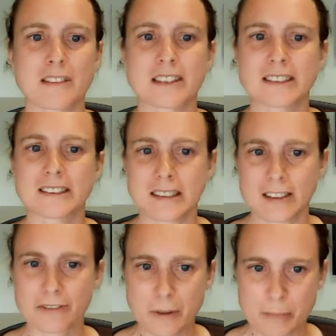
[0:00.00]

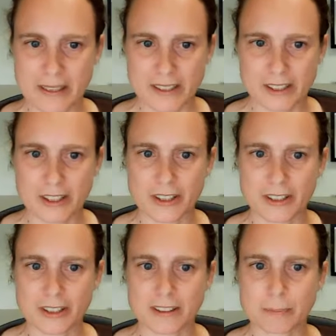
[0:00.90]
releasing a few
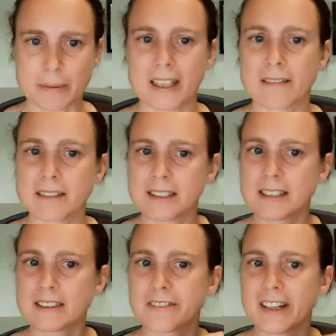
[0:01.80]
pictures, but it was
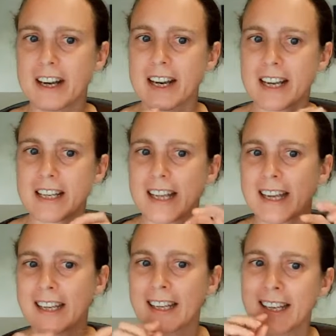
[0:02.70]
this very
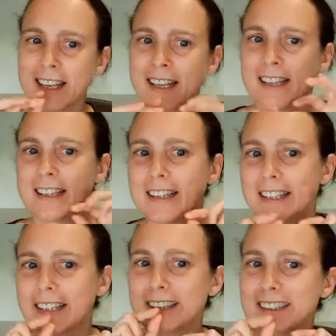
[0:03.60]
like
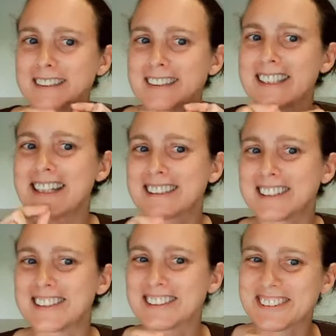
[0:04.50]
little
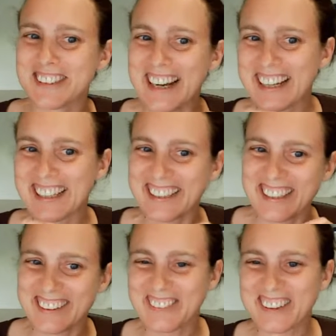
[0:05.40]
teasers,
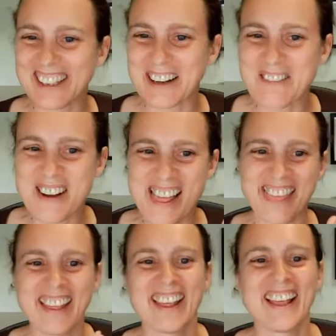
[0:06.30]
right, for a month.